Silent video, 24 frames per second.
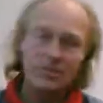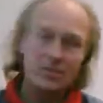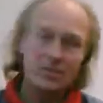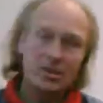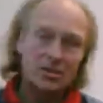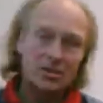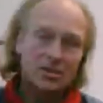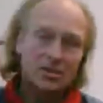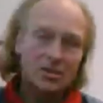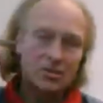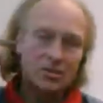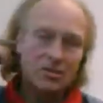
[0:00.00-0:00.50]

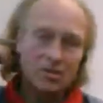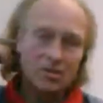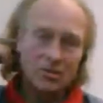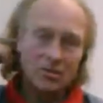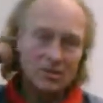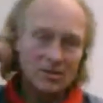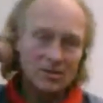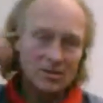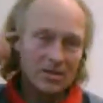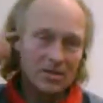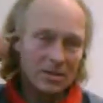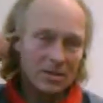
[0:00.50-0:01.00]
It's just
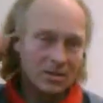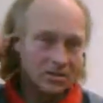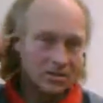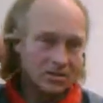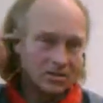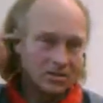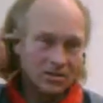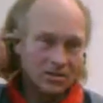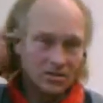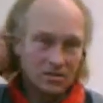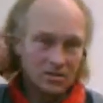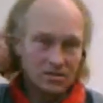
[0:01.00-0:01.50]
common sense.
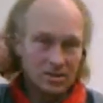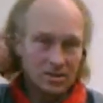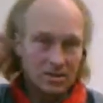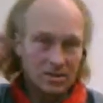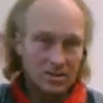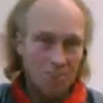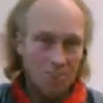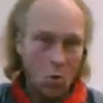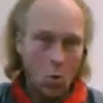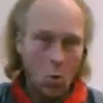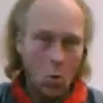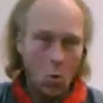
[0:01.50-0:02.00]

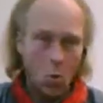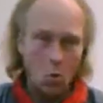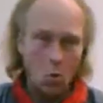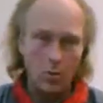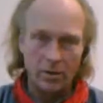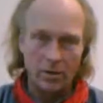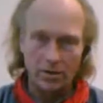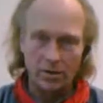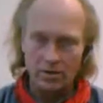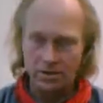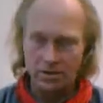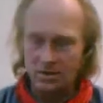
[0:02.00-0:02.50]
There's more
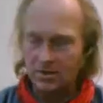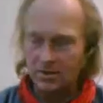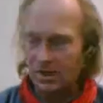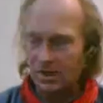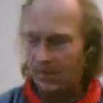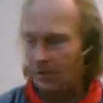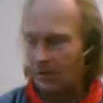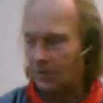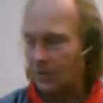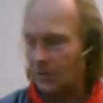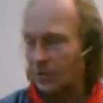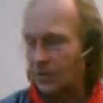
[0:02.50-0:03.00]
where this is
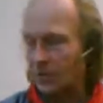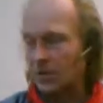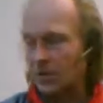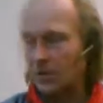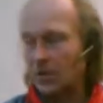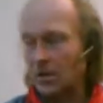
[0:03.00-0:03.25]
coming from.